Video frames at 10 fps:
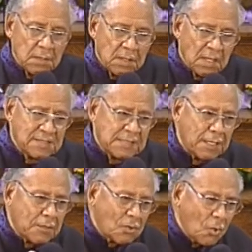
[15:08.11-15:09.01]
Because
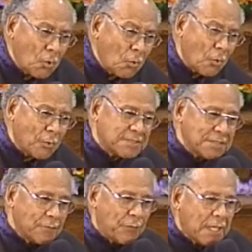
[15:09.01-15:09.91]
he knows
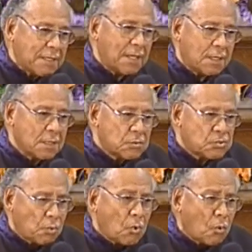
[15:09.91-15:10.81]
if he can
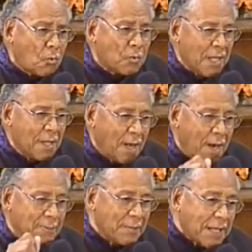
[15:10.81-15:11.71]
control
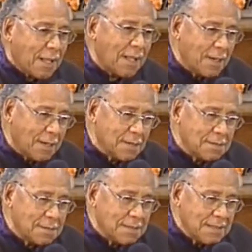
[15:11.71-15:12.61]
our
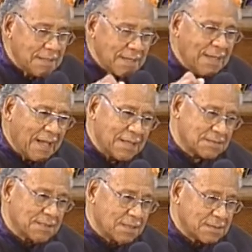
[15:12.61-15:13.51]
mind, he
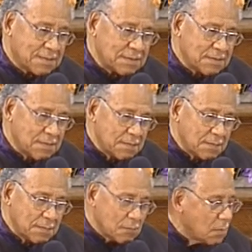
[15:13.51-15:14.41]
has us.
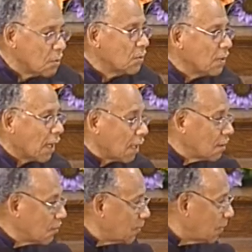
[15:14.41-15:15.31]
Ooh,
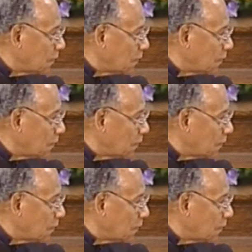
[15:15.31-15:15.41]
hallelujah.